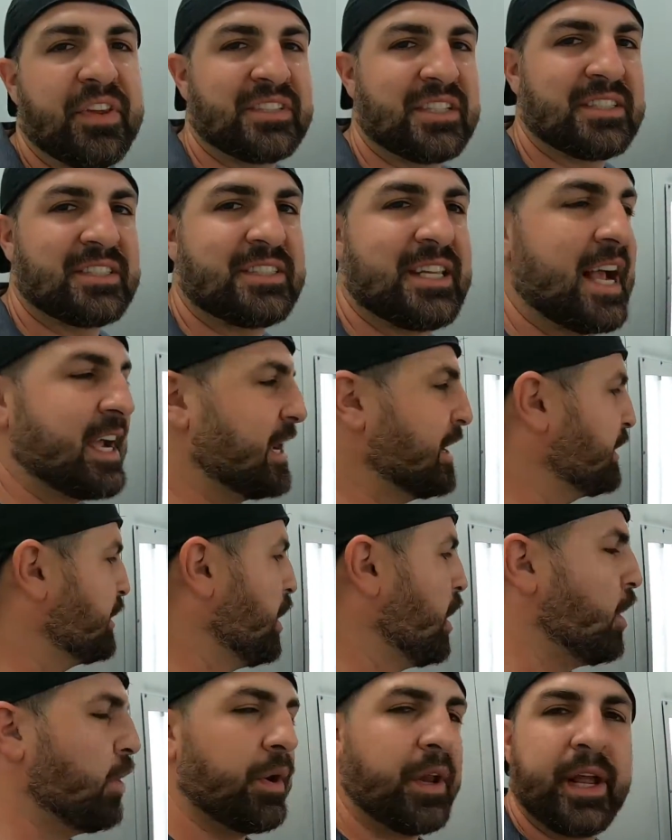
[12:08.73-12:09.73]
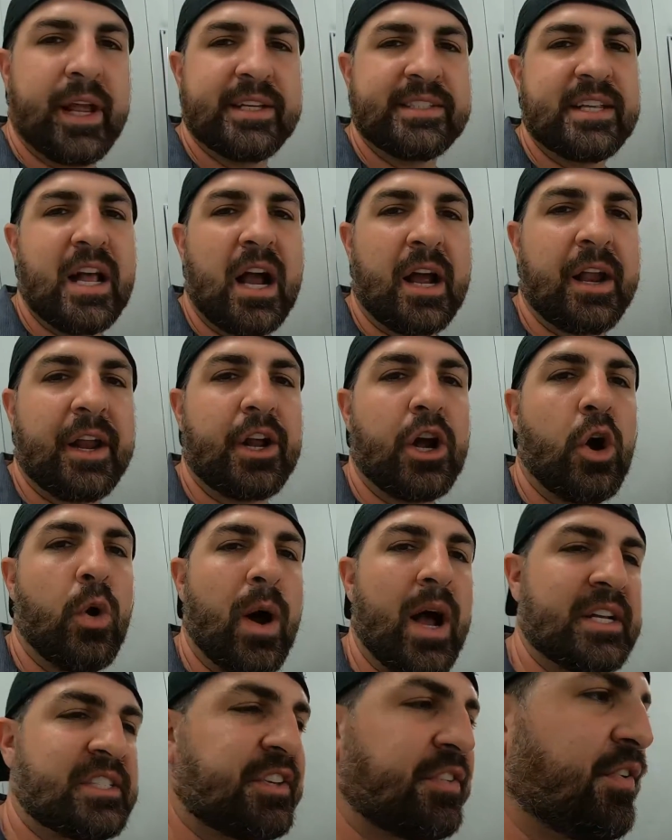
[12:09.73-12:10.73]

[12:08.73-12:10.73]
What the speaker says: this is second coat. He's not gonna go as